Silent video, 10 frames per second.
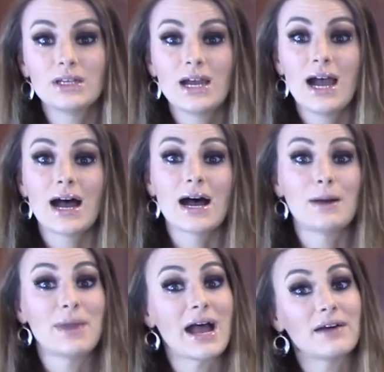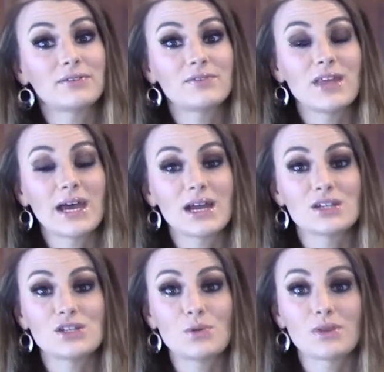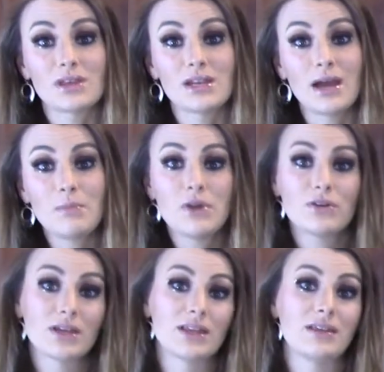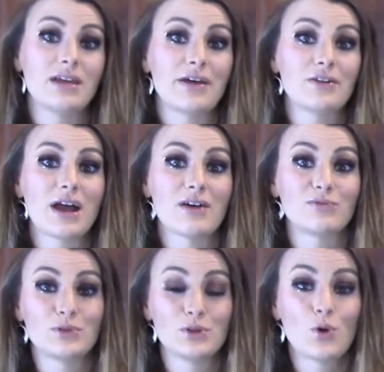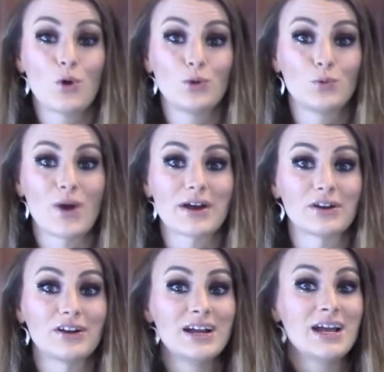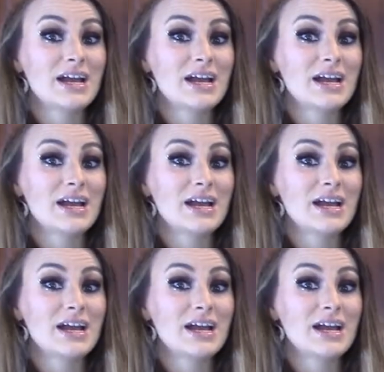Half of that I do with a nut milk and then the other half with cold water.